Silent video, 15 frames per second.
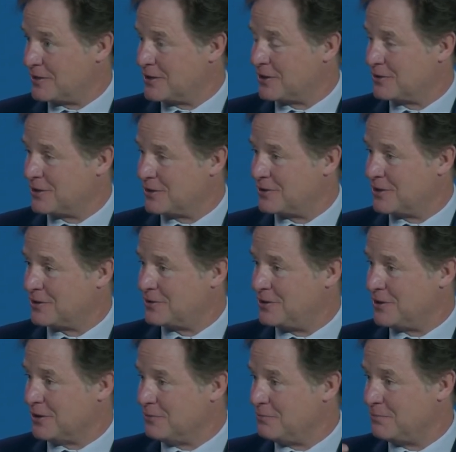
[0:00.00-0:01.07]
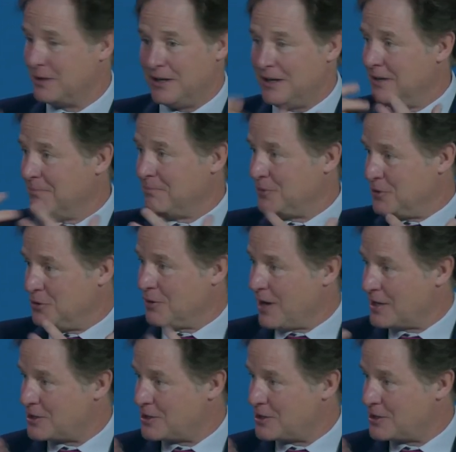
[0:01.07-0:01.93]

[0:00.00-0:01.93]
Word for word: that, that, that, you know, mm -hmm. you and I